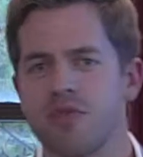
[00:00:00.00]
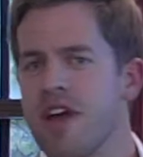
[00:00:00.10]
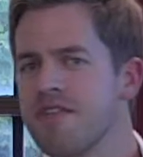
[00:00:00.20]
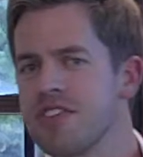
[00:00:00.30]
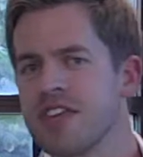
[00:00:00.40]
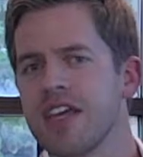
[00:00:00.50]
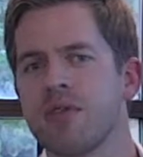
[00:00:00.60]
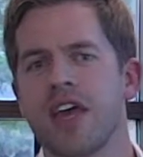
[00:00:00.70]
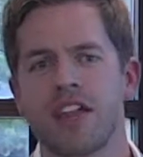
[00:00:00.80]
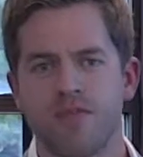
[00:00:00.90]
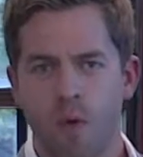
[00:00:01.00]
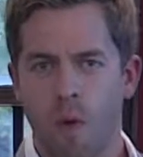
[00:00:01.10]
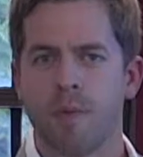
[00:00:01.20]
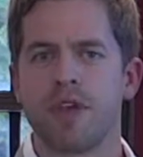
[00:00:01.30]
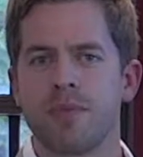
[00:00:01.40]
everything. We had
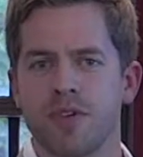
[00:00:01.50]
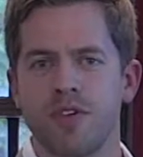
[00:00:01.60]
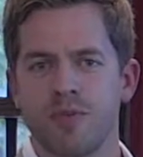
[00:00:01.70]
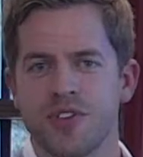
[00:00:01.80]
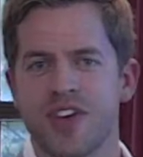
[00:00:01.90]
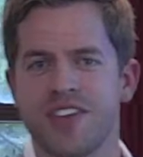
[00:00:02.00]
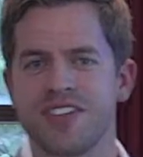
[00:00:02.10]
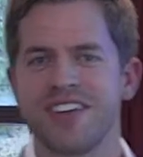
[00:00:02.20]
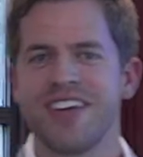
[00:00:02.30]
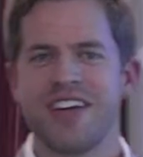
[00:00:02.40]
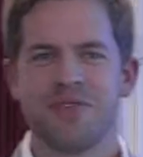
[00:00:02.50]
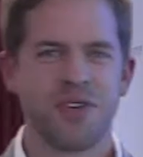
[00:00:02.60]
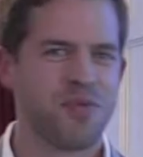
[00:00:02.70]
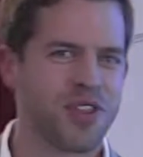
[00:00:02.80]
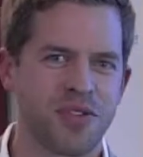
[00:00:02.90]
4 people who presented.
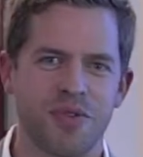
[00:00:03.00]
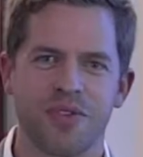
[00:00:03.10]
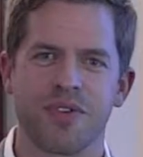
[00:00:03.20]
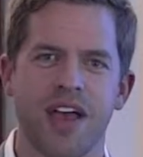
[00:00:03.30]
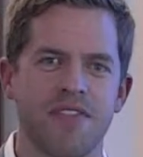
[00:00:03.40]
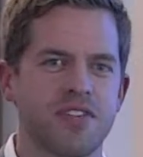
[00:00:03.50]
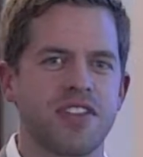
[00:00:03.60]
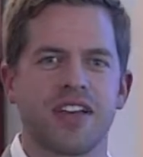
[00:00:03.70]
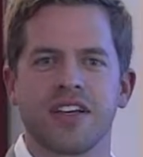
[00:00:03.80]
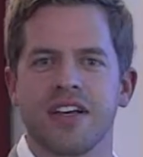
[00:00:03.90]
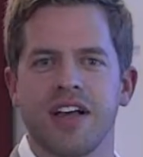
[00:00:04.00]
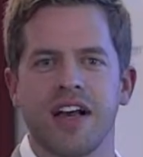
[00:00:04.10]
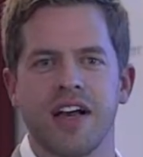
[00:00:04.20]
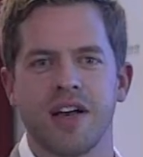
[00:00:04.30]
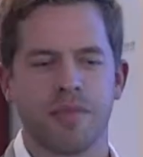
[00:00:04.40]
We went through everything
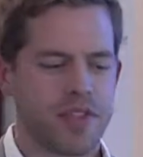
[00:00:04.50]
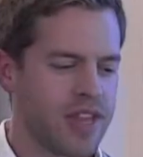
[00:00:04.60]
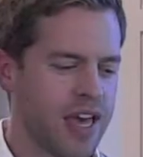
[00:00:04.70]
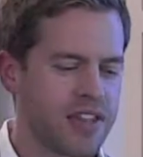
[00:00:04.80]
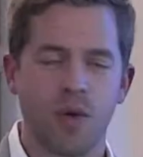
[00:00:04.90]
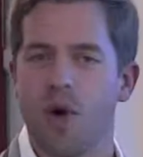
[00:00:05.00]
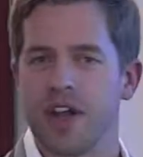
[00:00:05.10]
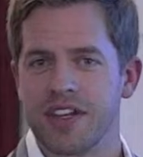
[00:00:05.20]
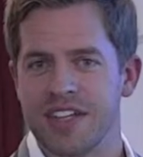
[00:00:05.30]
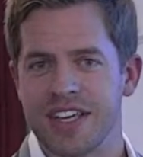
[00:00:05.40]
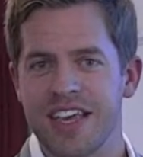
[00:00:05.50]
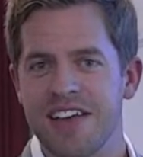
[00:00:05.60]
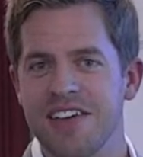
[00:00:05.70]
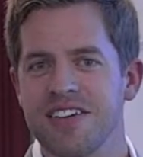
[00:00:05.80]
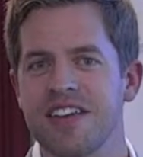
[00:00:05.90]
that they wanted to
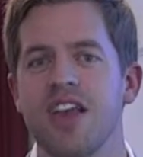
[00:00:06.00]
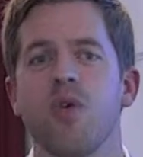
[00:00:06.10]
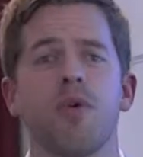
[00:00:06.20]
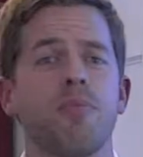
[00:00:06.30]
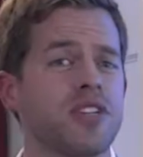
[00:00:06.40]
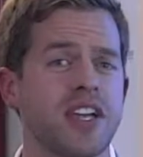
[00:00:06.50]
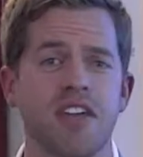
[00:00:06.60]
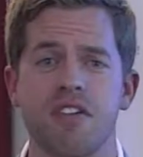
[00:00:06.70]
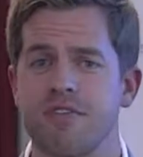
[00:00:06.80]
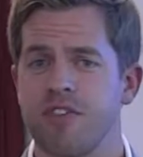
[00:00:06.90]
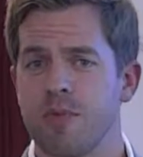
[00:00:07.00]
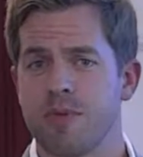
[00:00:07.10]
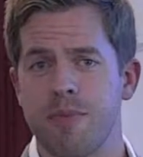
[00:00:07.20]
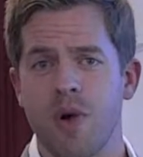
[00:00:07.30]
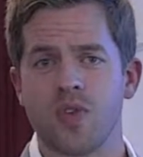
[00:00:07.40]
hear. We put together a full
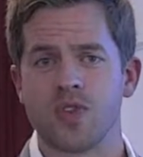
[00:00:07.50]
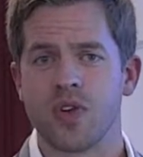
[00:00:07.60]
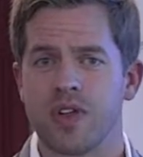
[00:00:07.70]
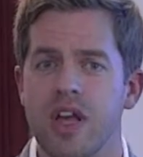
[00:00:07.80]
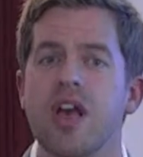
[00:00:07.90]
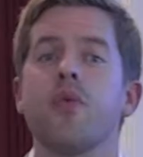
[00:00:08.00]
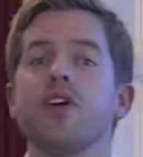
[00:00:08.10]
proposal. We